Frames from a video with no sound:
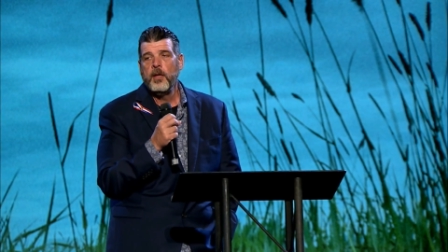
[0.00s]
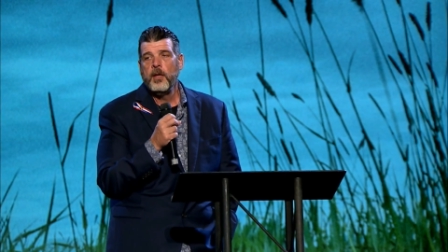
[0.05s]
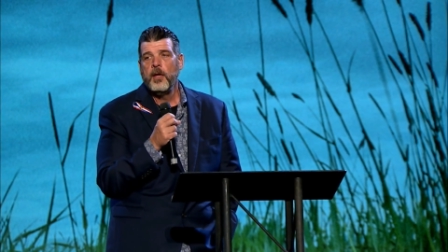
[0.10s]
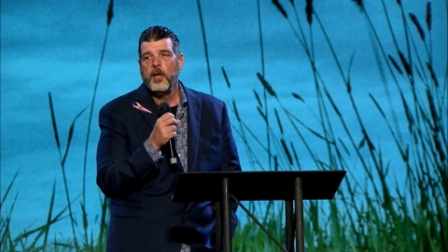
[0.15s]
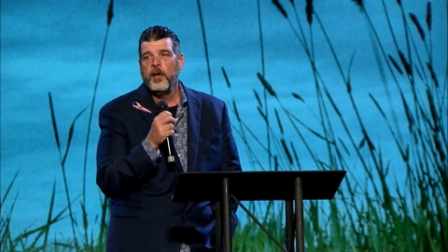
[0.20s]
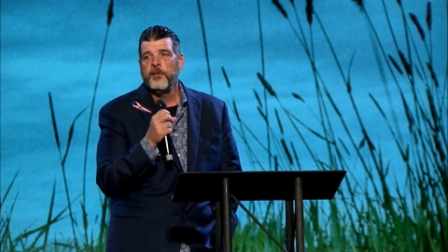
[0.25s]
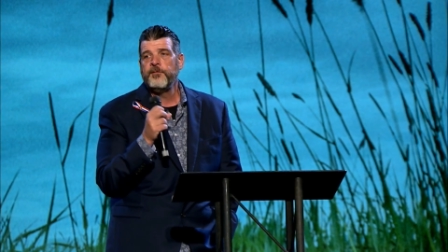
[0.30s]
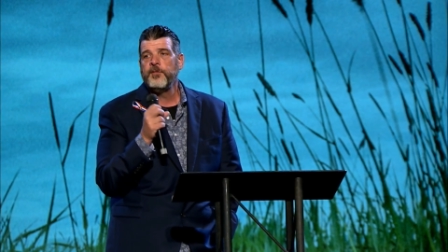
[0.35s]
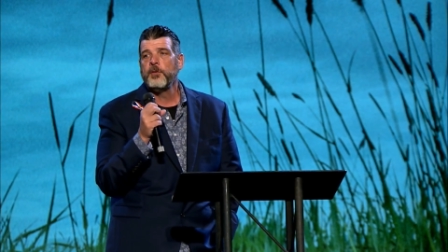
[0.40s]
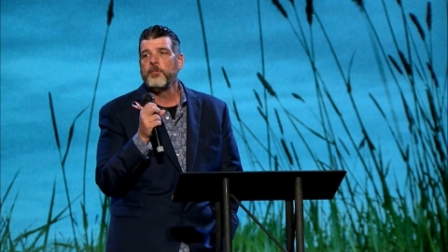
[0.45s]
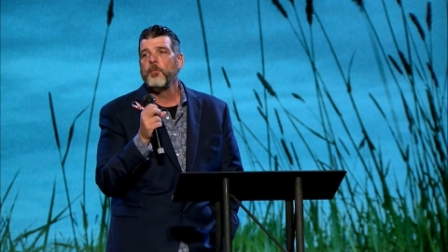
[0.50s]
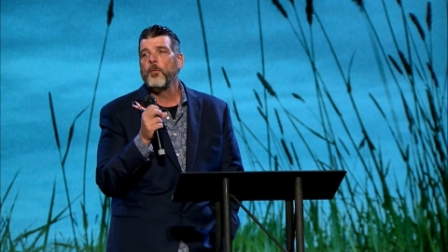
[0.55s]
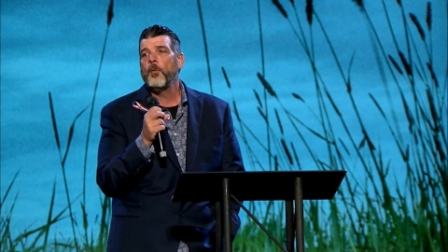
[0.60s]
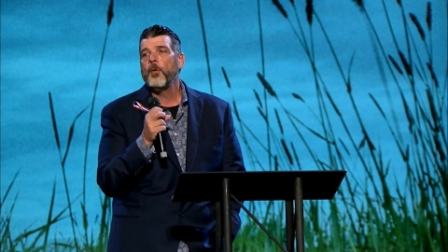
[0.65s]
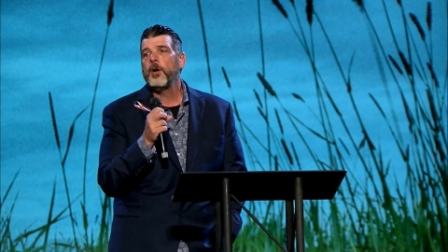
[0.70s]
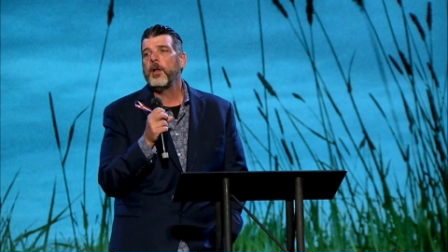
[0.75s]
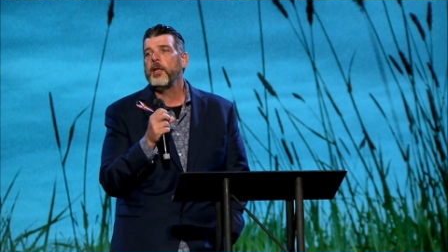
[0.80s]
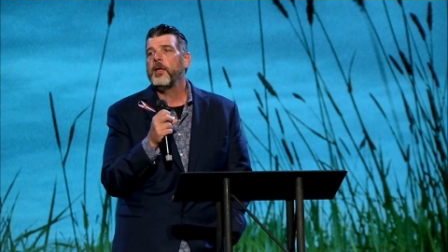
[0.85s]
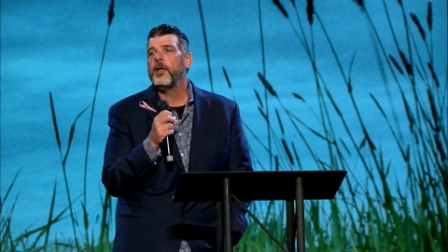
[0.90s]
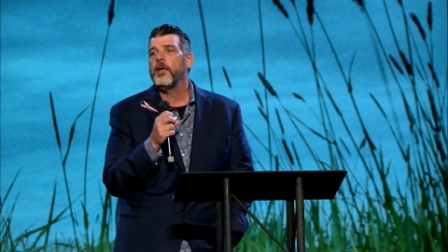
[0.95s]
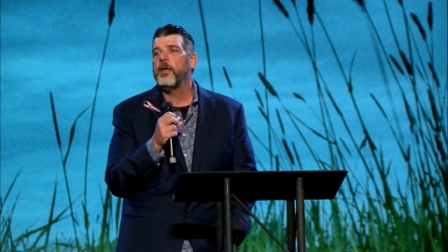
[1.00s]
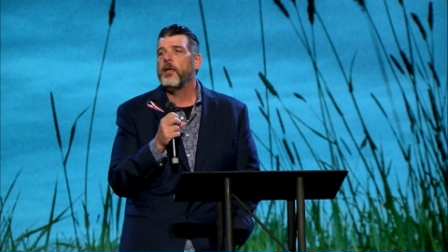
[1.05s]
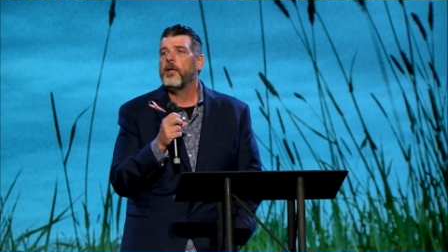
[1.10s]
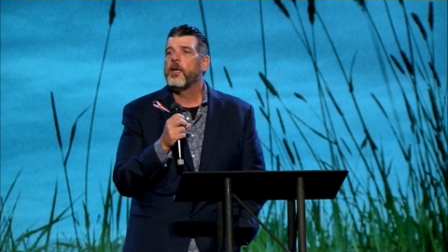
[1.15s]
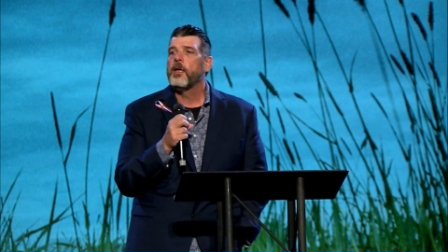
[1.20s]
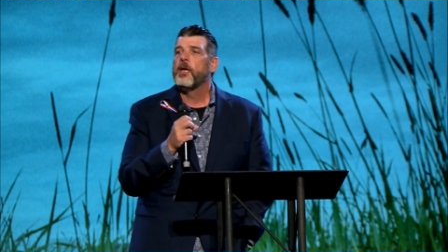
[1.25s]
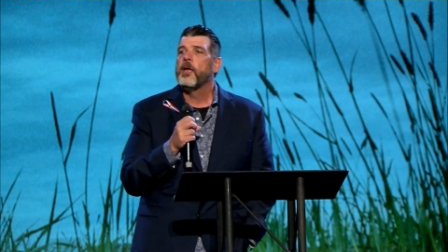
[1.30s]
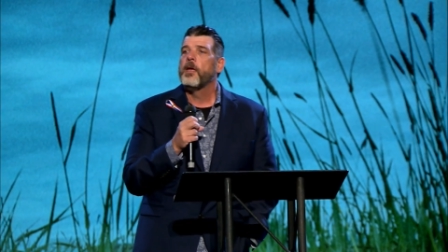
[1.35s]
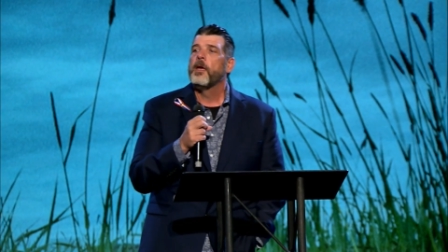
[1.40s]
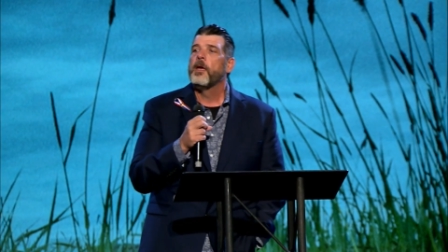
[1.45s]
if you're mourning
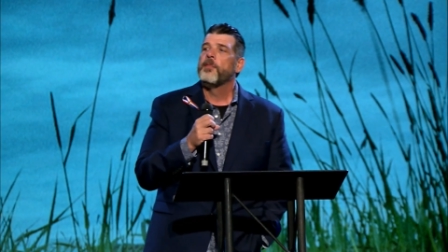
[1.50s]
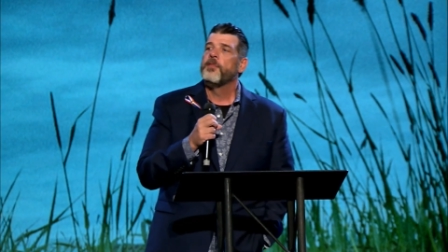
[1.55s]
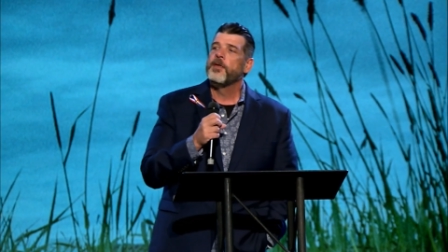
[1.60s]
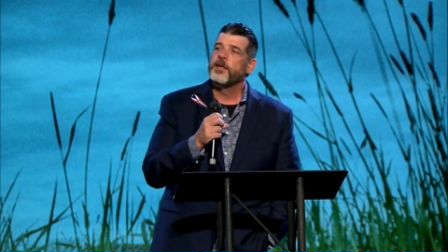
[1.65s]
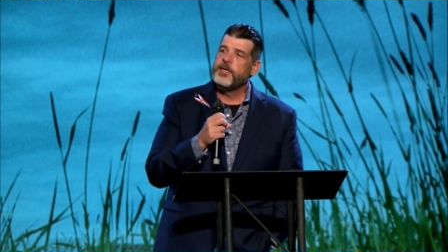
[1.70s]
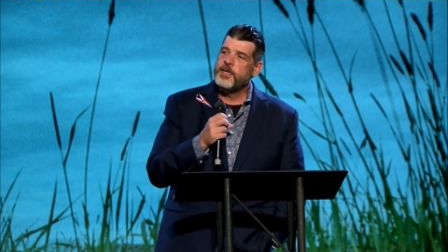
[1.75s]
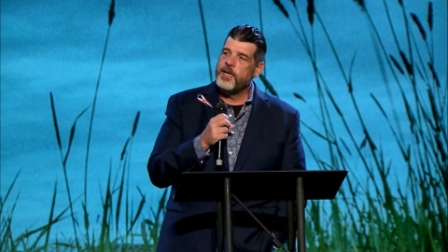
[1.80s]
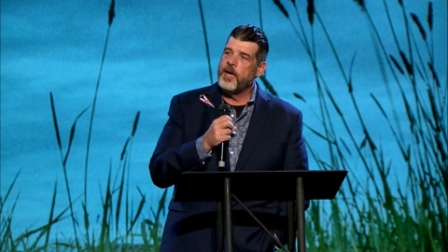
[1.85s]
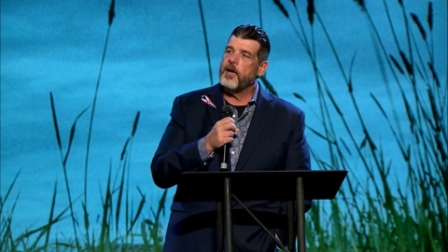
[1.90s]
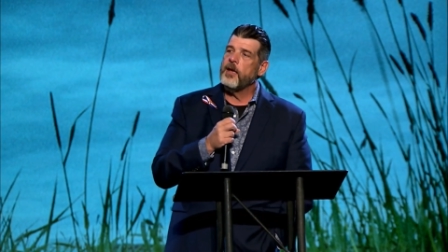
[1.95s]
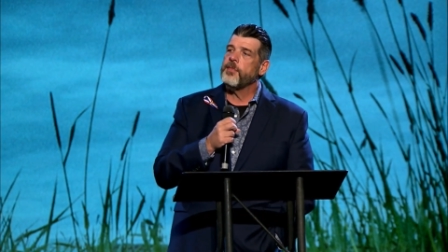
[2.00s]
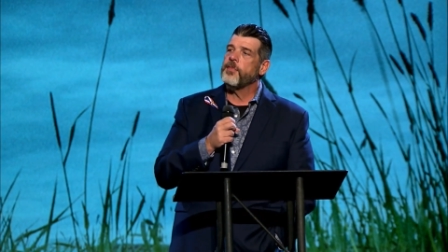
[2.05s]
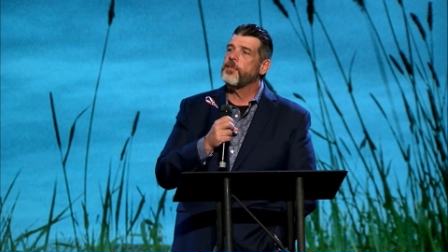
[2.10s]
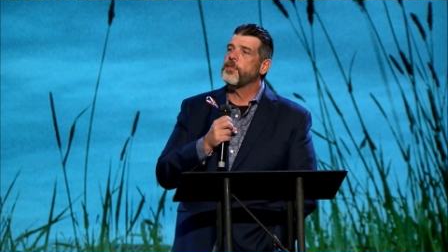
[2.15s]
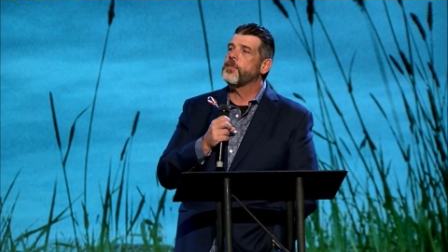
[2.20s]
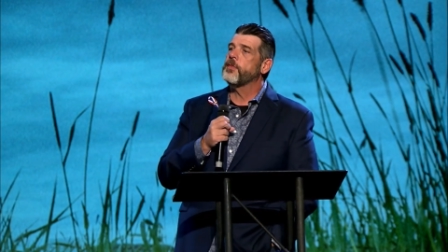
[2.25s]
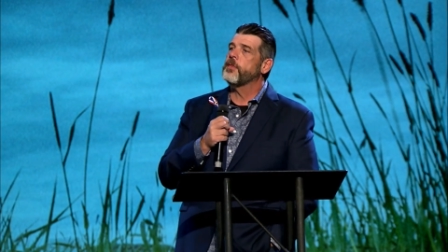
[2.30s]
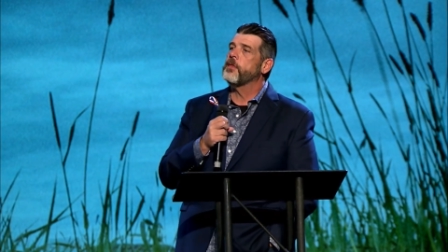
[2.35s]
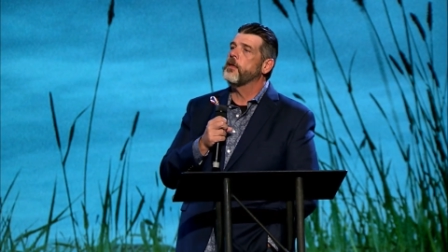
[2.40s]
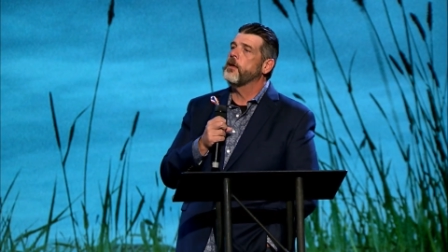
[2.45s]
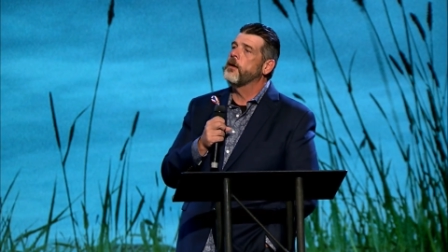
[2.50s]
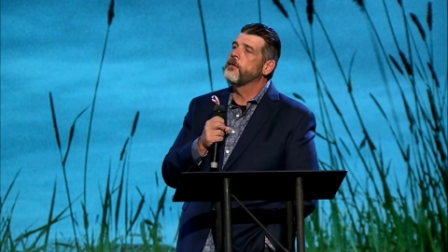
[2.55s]
the death